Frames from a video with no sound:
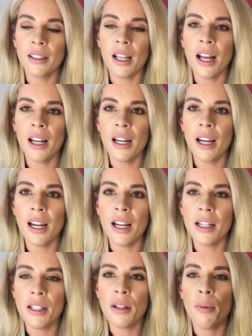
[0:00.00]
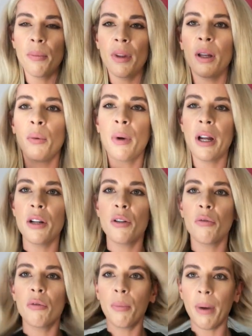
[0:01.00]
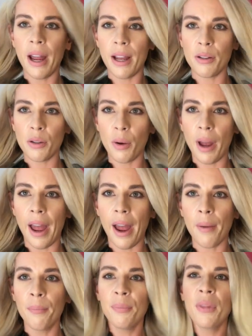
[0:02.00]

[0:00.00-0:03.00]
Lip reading: then it is something which repairs your hair.